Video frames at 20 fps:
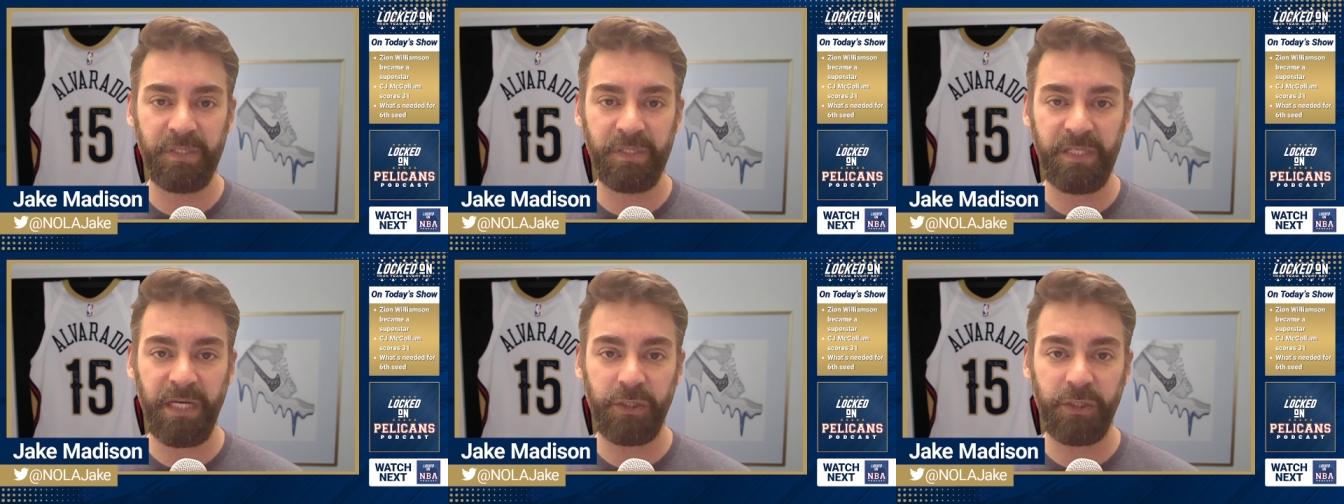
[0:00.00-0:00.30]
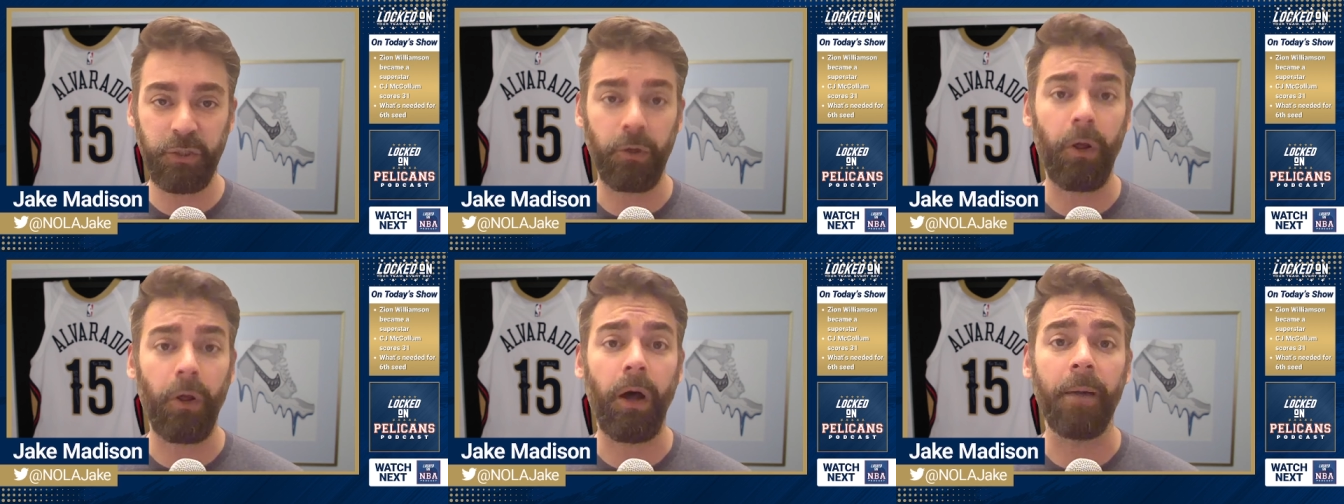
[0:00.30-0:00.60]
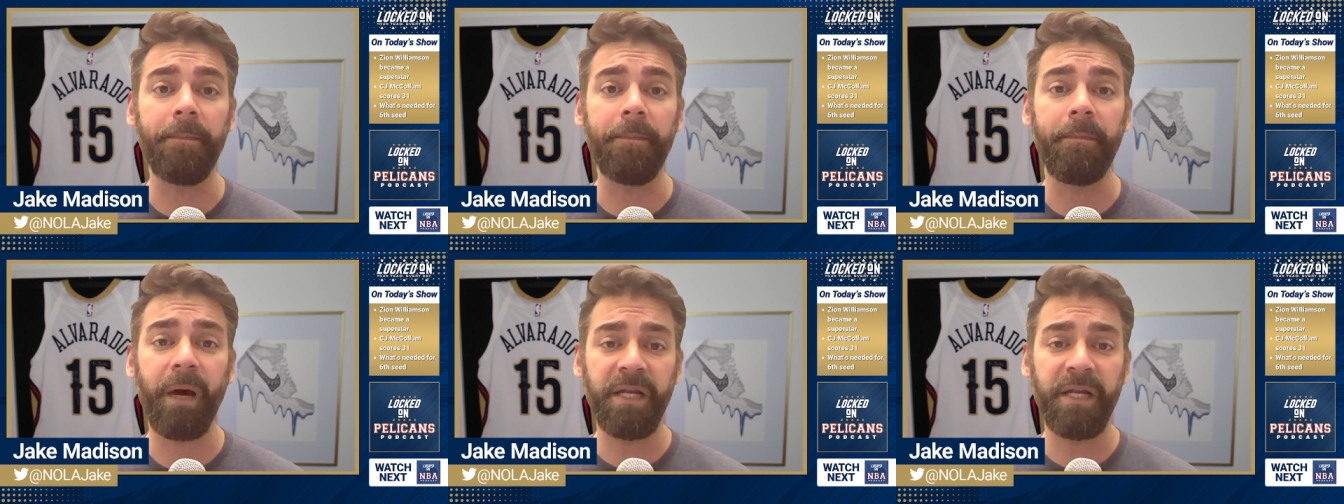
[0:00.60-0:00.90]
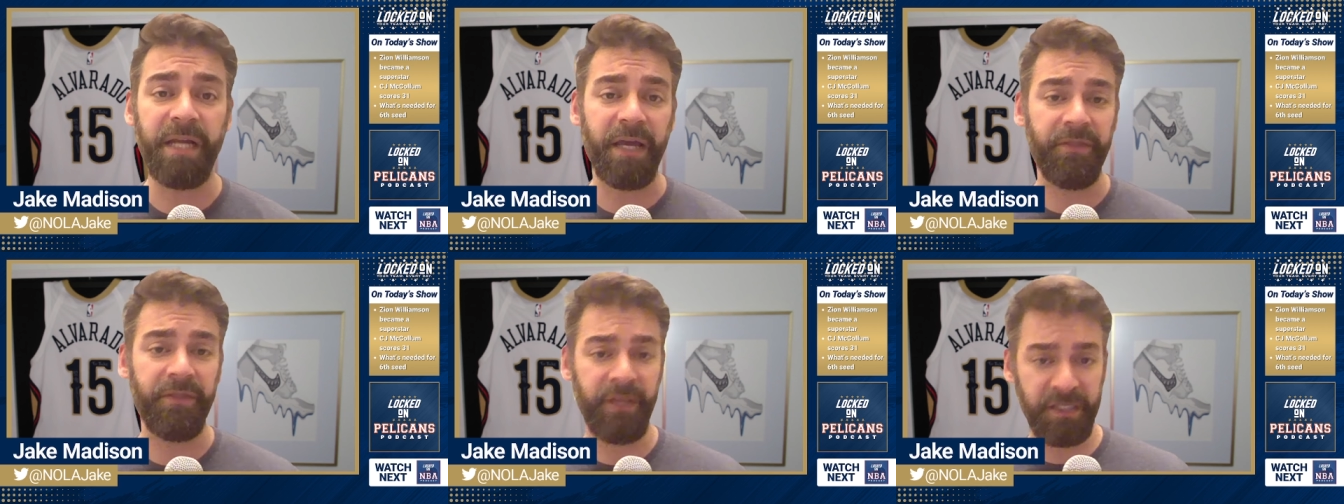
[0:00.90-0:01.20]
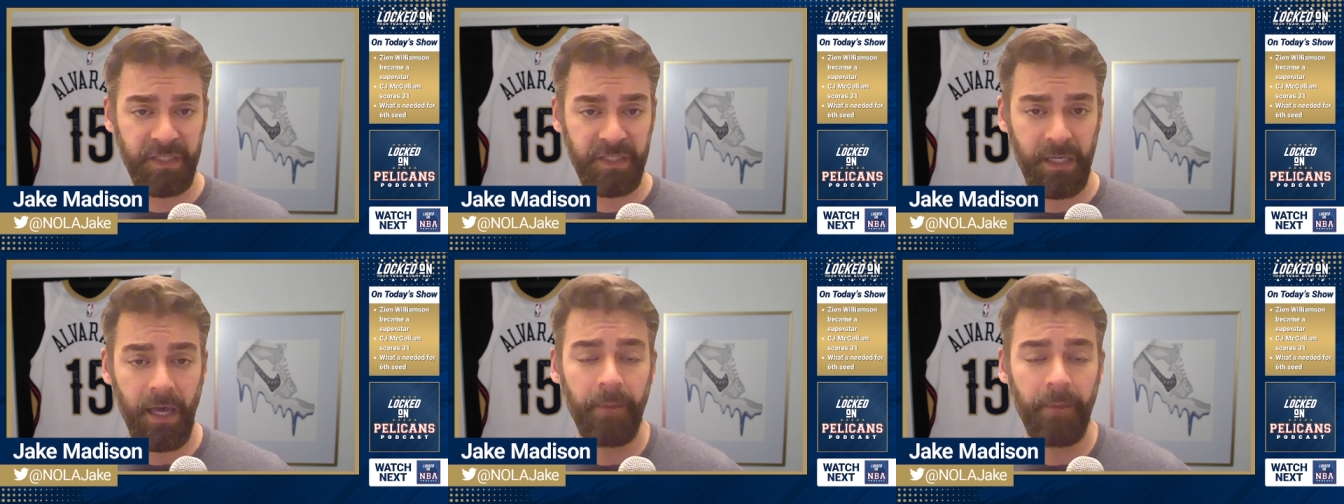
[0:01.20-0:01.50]
Central on Monday,
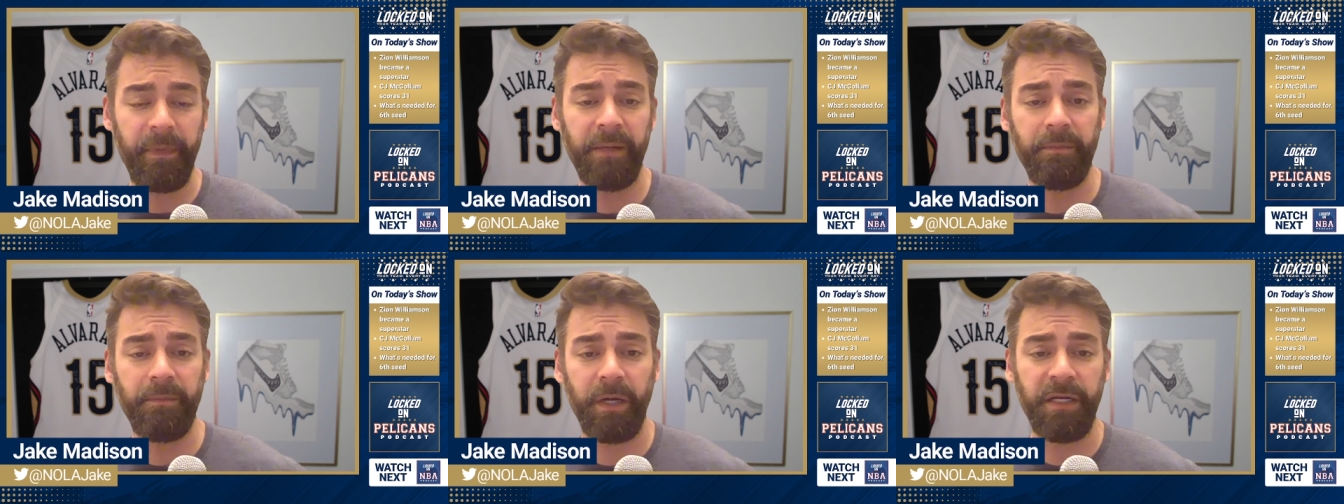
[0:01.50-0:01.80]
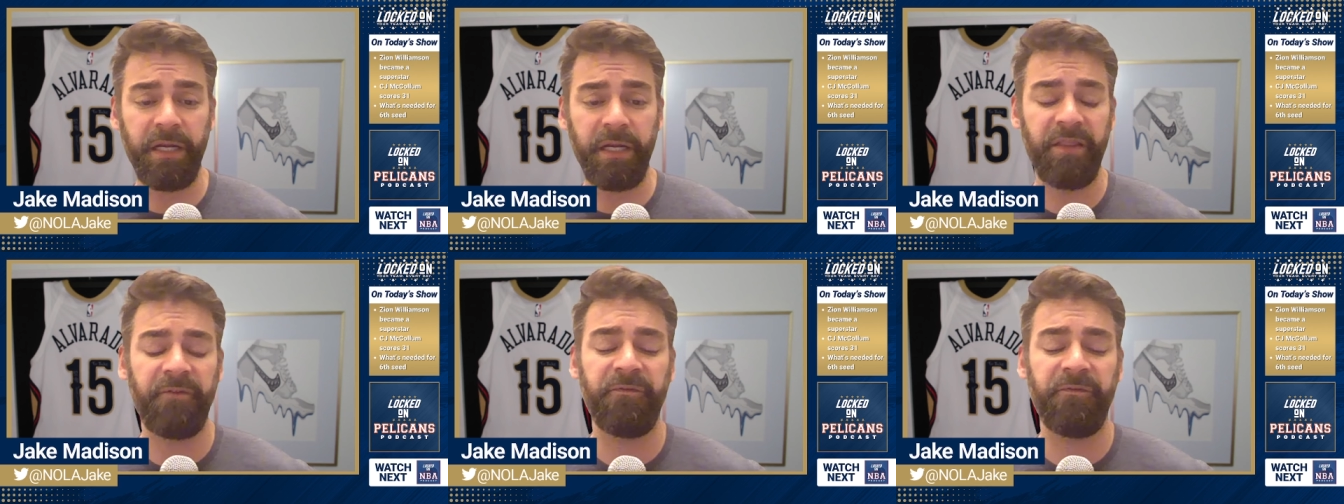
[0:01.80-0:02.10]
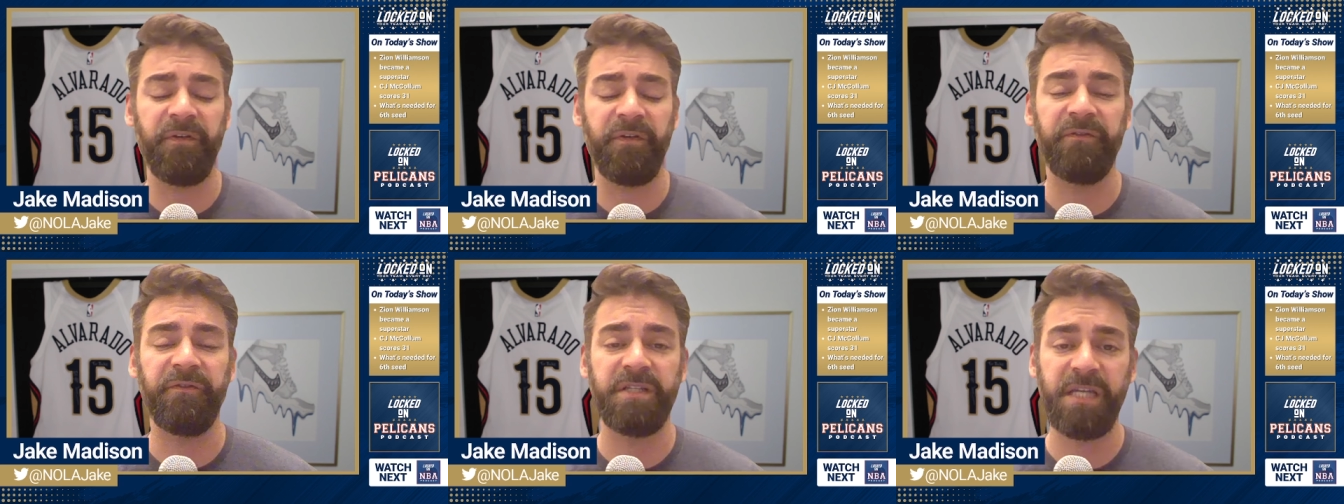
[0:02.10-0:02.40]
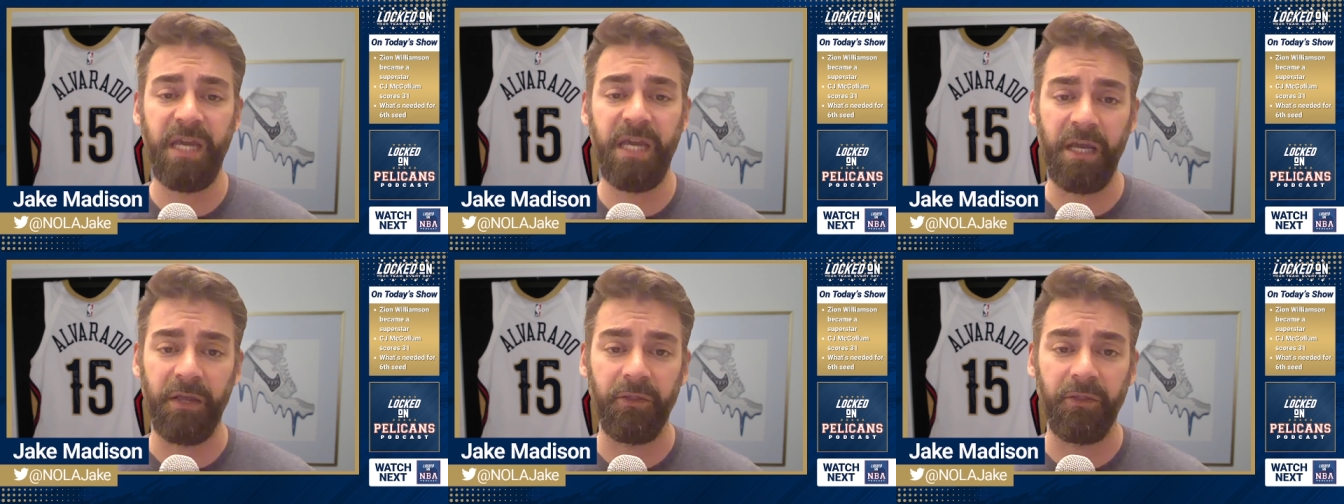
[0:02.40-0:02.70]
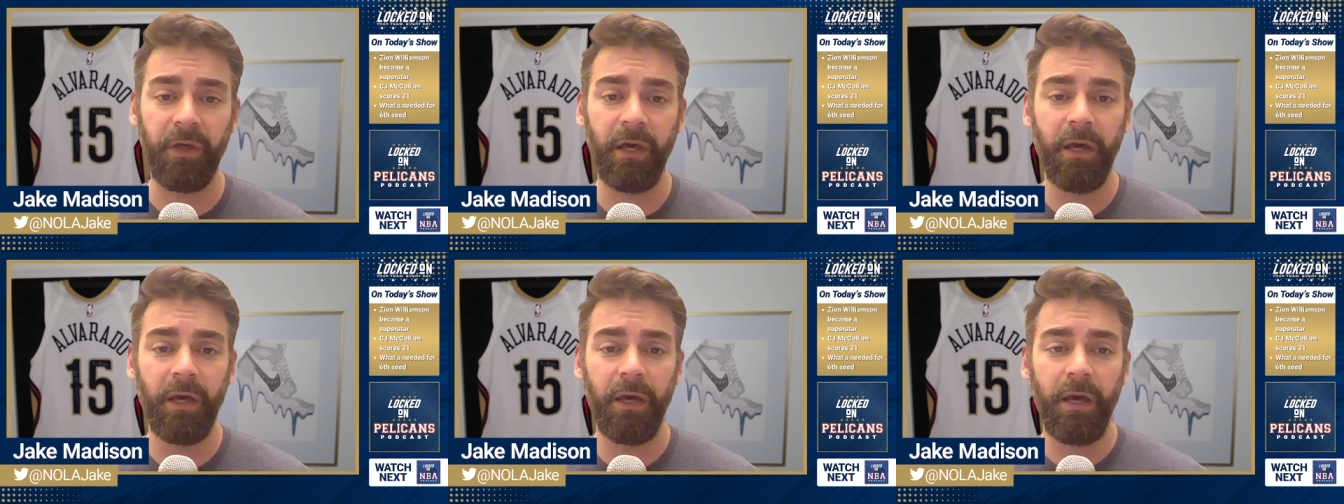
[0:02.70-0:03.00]
this coming Monday, the
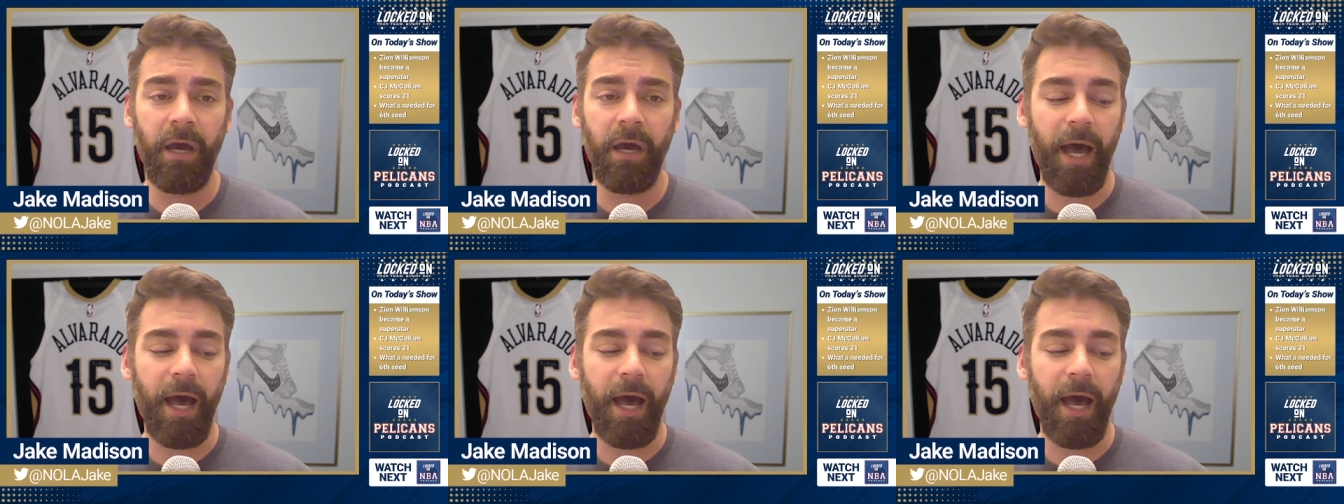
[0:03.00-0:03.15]
fifteenth.